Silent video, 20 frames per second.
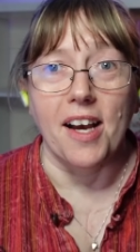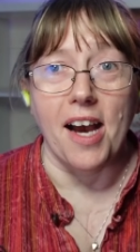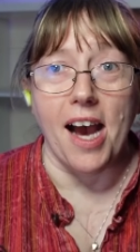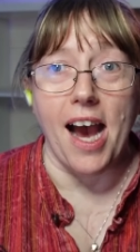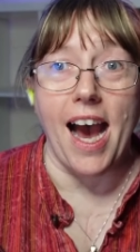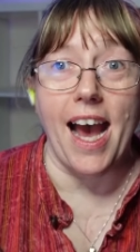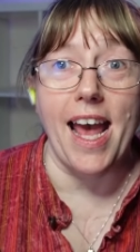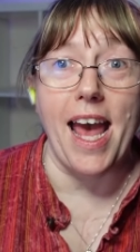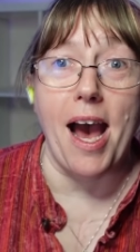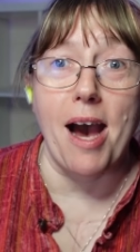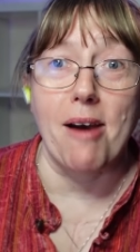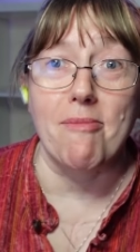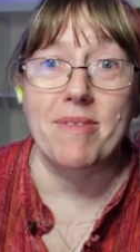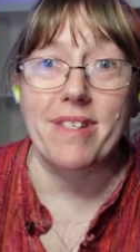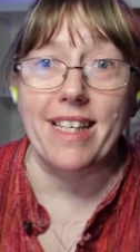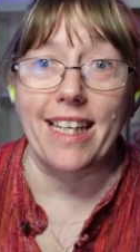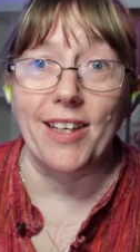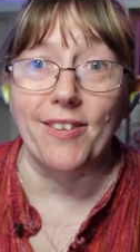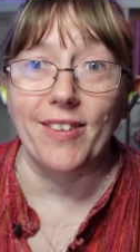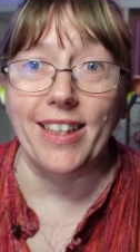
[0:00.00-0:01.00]
I
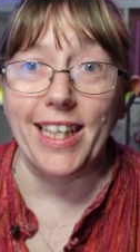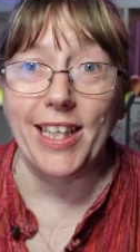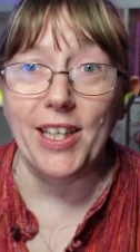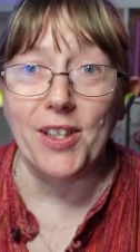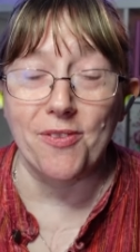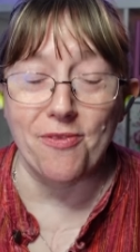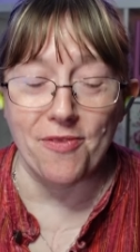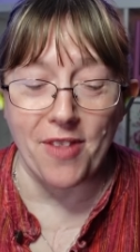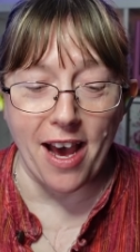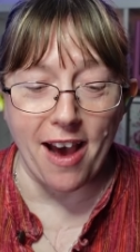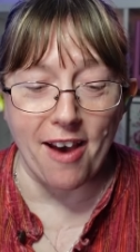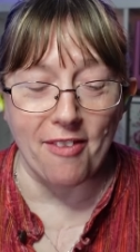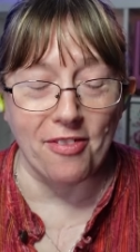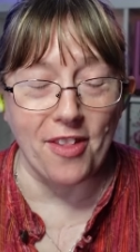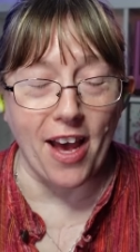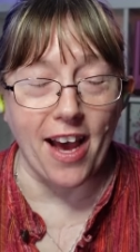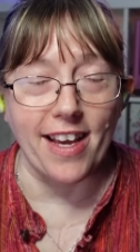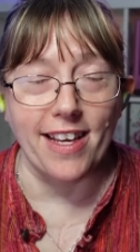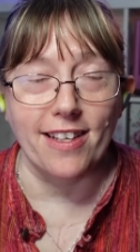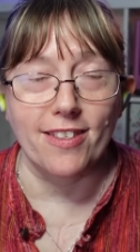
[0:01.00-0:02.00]
absolutely love that.
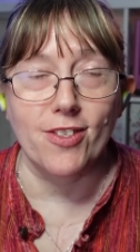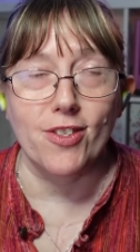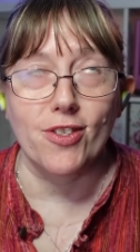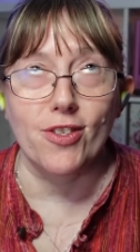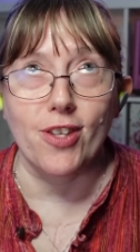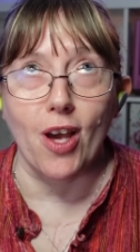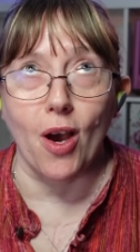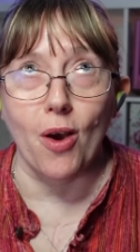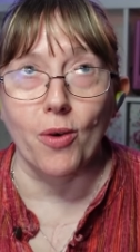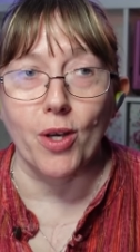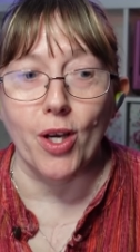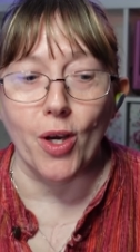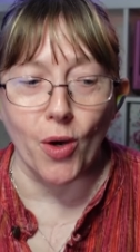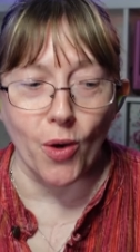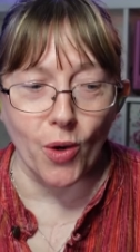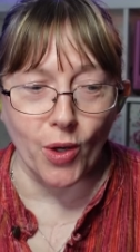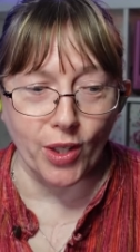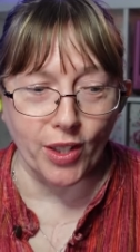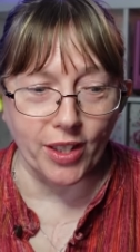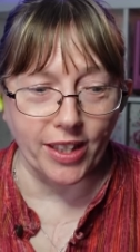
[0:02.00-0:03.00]
That is so
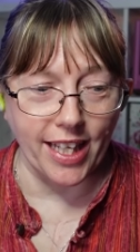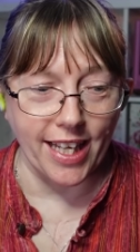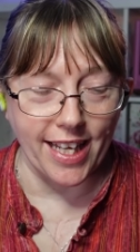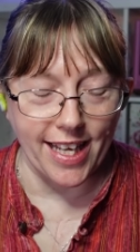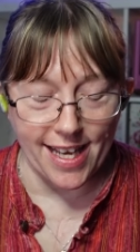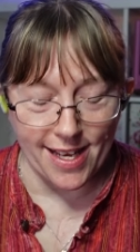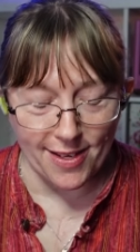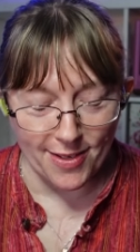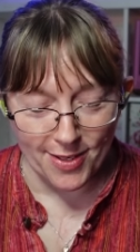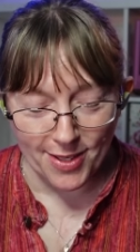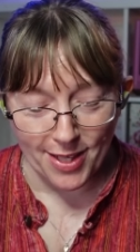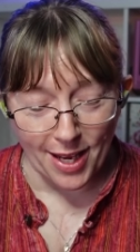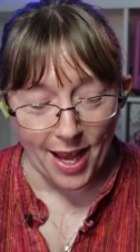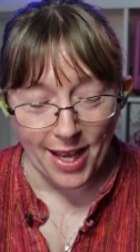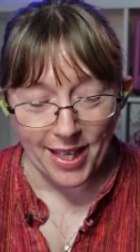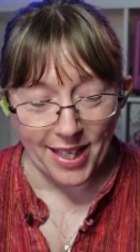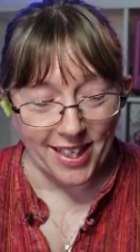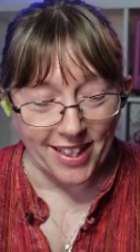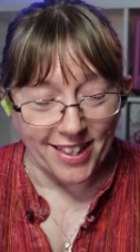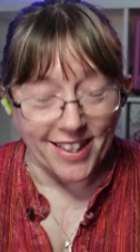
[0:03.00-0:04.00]
cool. It is
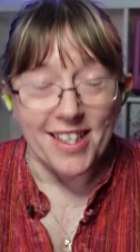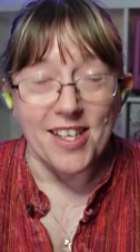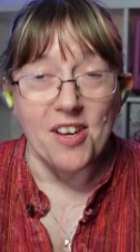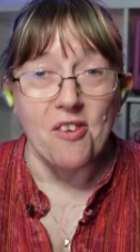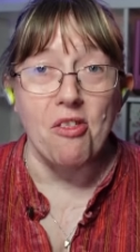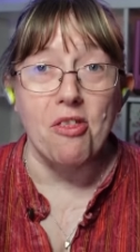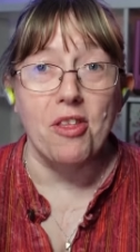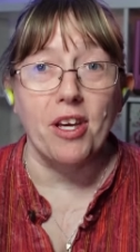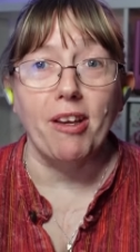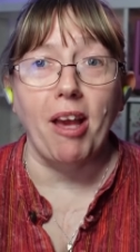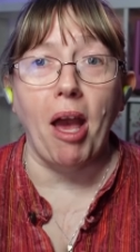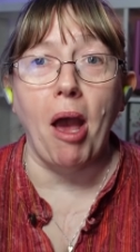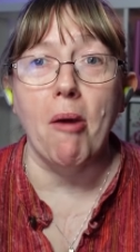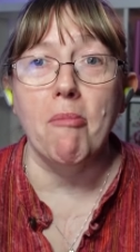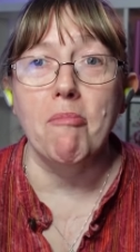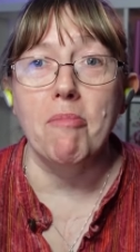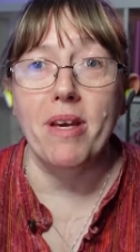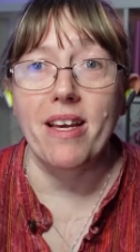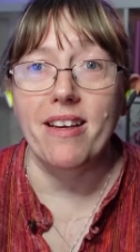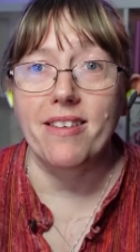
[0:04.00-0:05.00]
like the
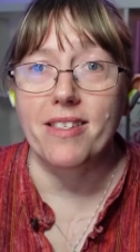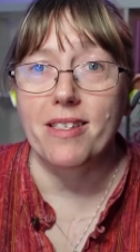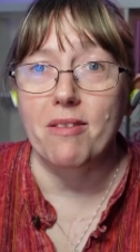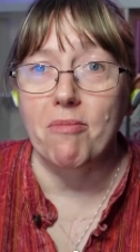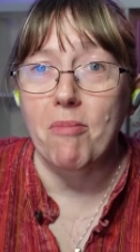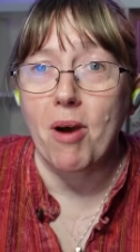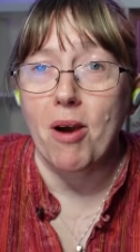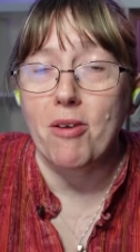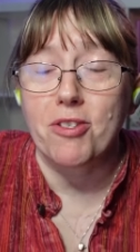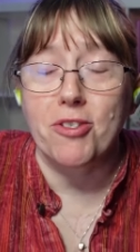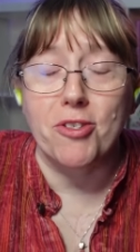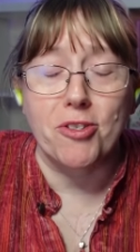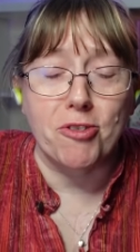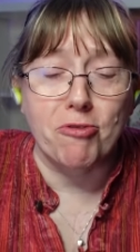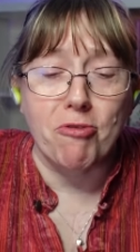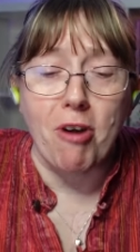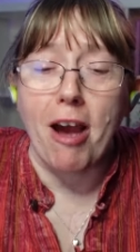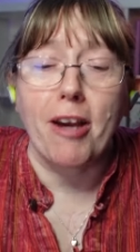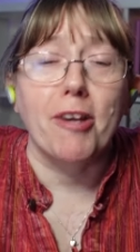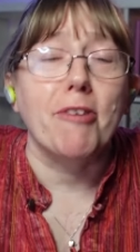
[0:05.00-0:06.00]
campest, most
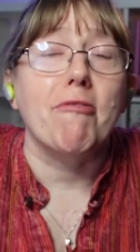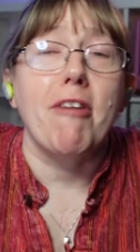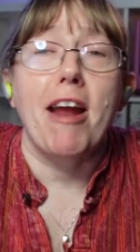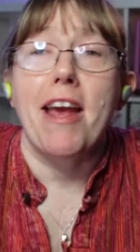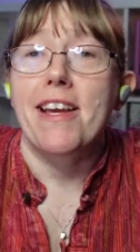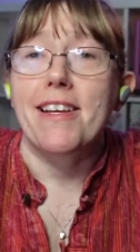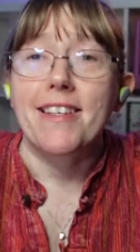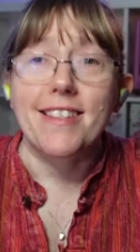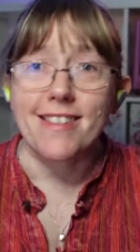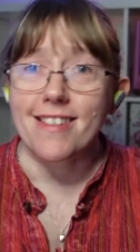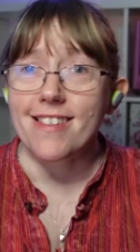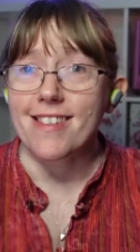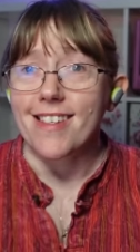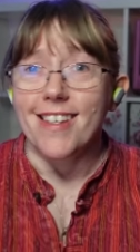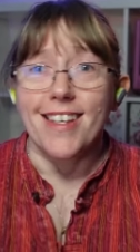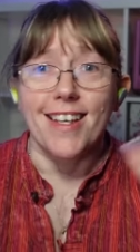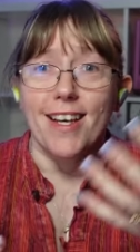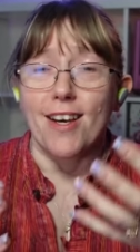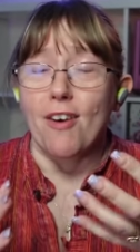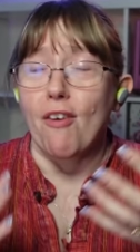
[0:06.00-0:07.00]
Drag Race
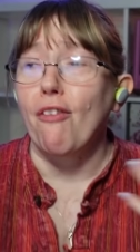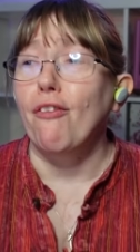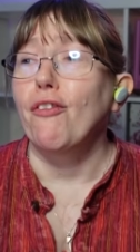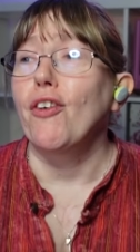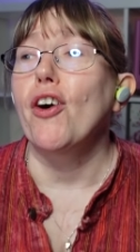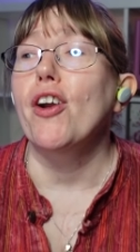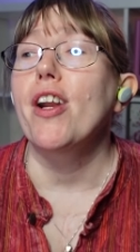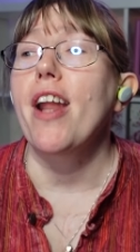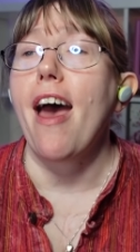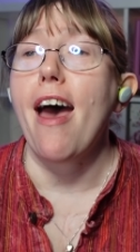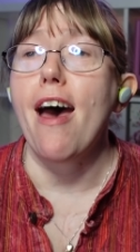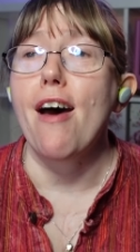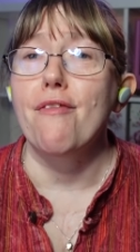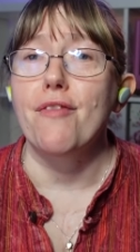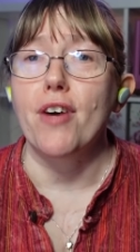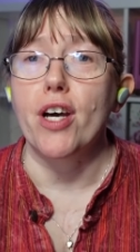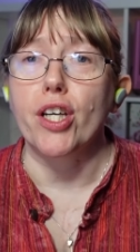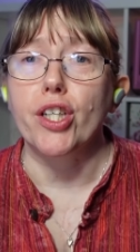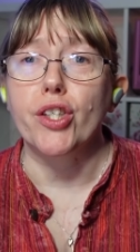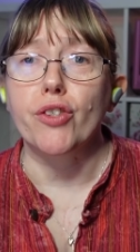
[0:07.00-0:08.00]
fun
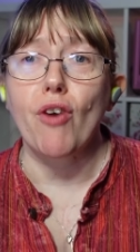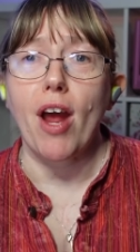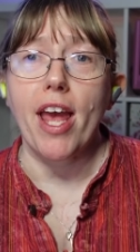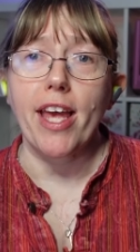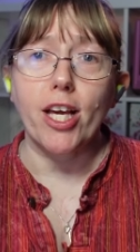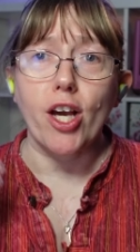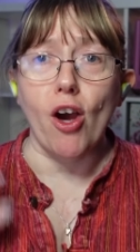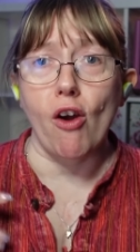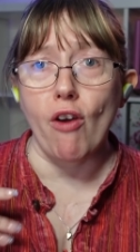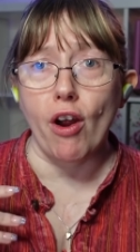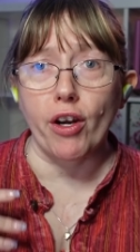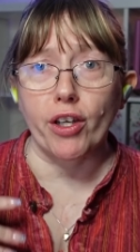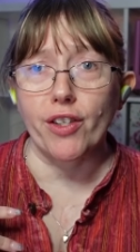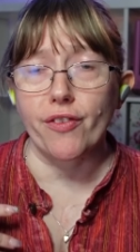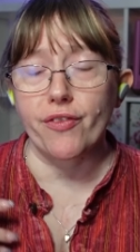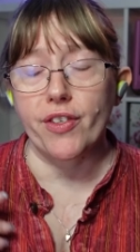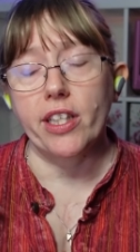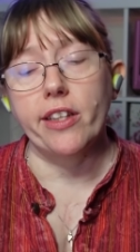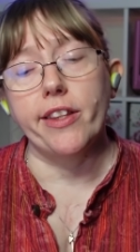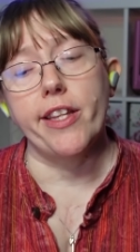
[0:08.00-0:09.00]
ever. Great
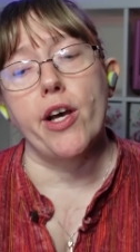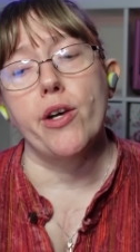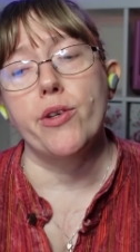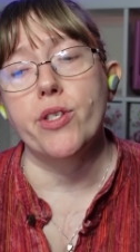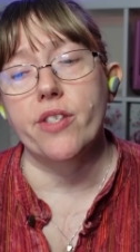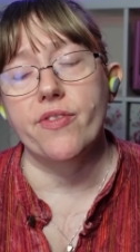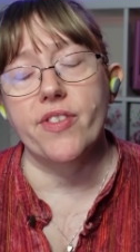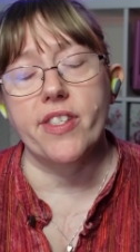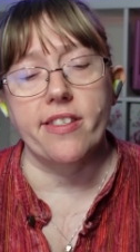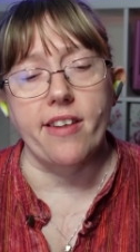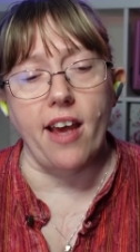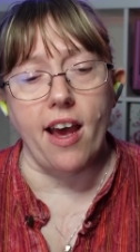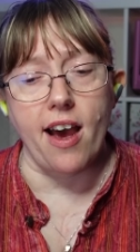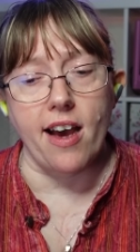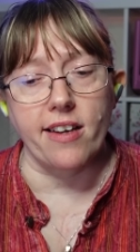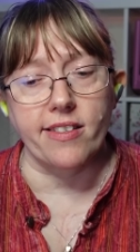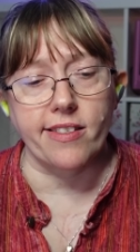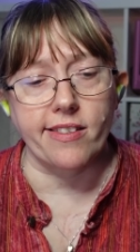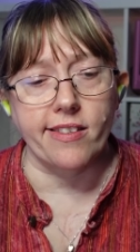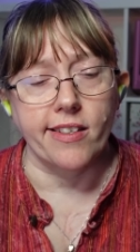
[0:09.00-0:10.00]
choreography, loads of
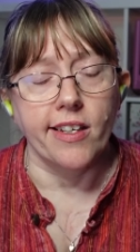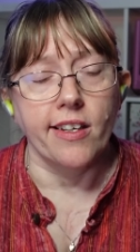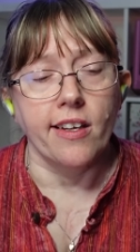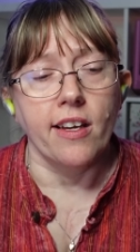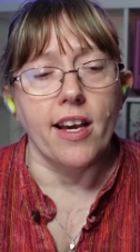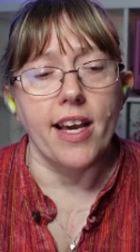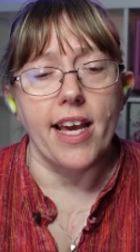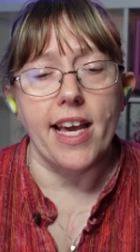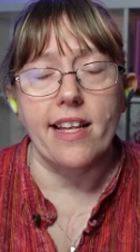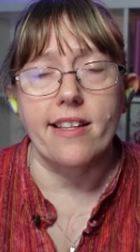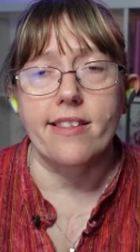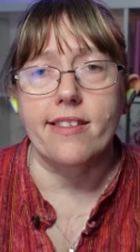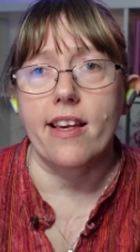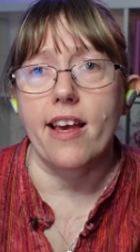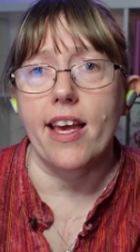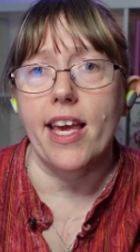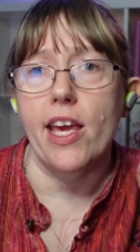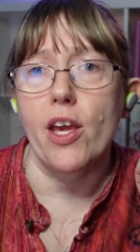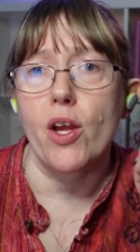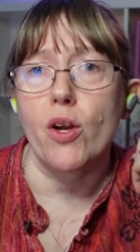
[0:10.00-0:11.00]
sass. It's a
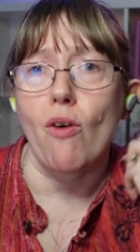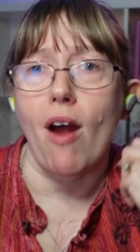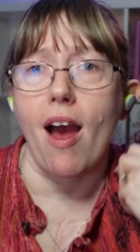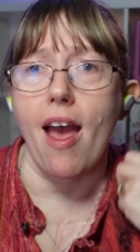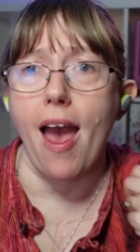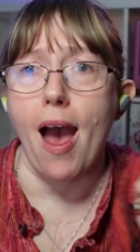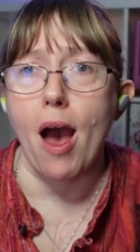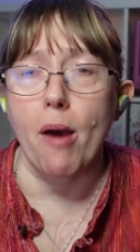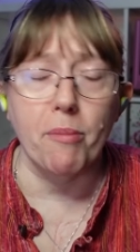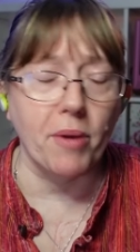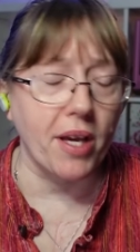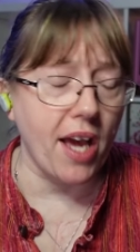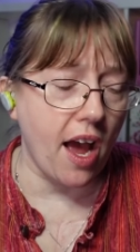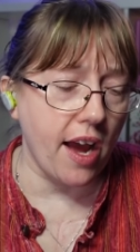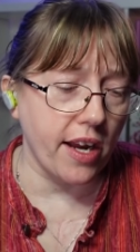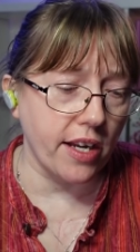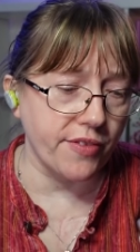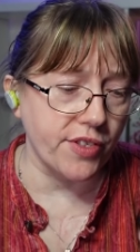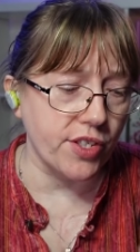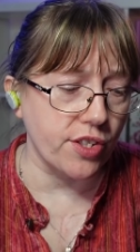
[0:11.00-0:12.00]
here I am
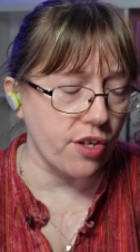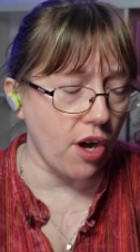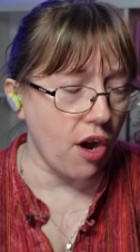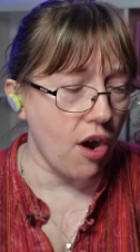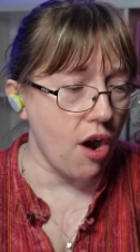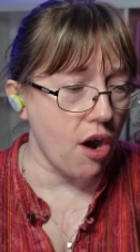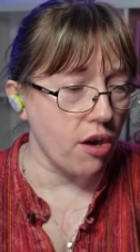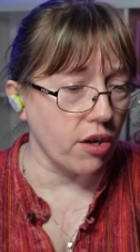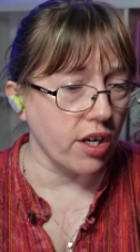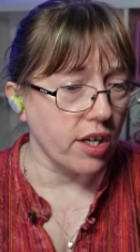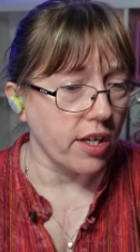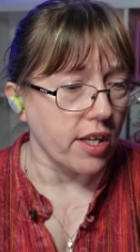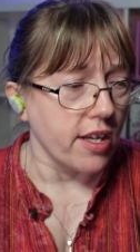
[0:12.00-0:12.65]
kind of song.